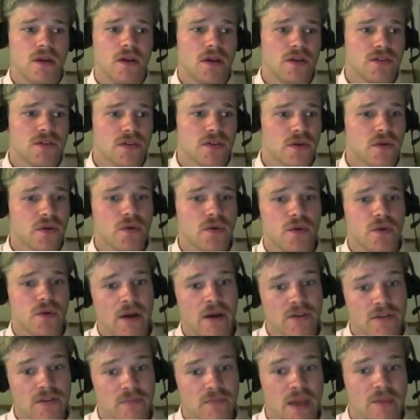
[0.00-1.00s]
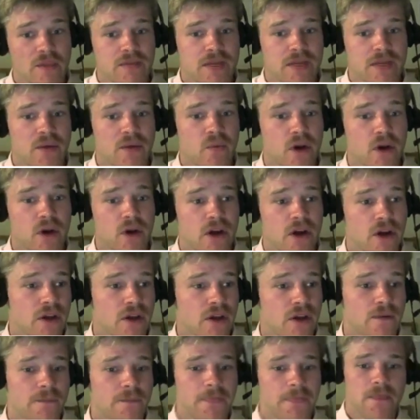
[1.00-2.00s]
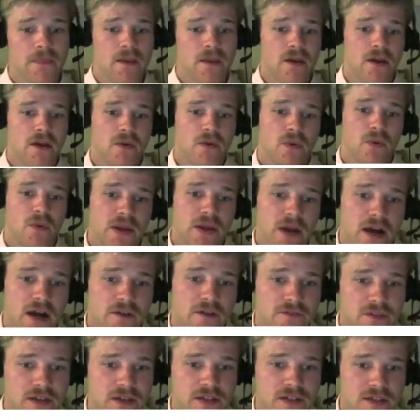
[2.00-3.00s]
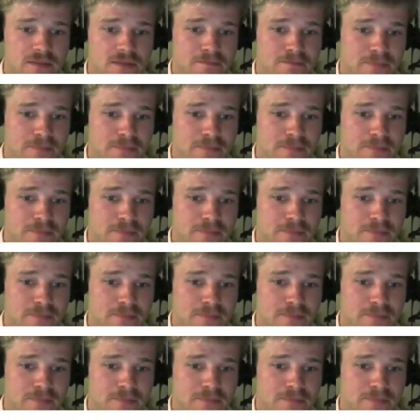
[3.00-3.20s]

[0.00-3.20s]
So how does a PMDI work? Well, you have this